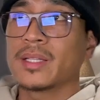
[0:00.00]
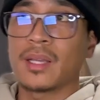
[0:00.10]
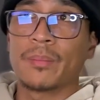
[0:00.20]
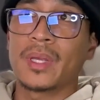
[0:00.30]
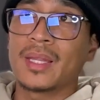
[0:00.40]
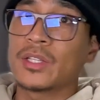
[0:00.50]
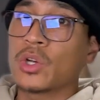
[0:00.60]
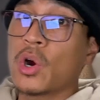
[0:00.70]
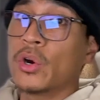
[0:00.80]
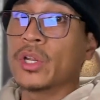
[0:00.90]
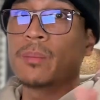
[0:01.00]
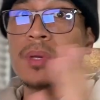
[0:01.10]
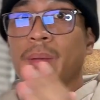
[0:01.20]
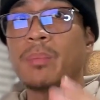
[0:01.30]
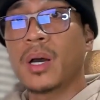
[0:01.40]
something that's already
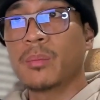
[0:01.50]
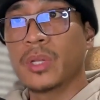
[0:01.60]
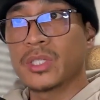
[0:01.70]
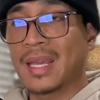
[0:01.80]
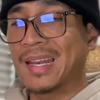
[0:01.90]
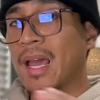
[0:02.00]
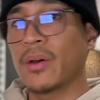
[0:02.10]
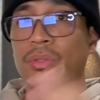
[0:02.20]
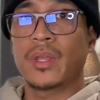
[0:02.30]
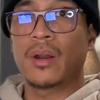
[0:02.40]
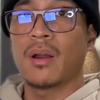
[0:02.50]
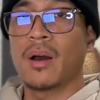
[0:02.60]
been published and out there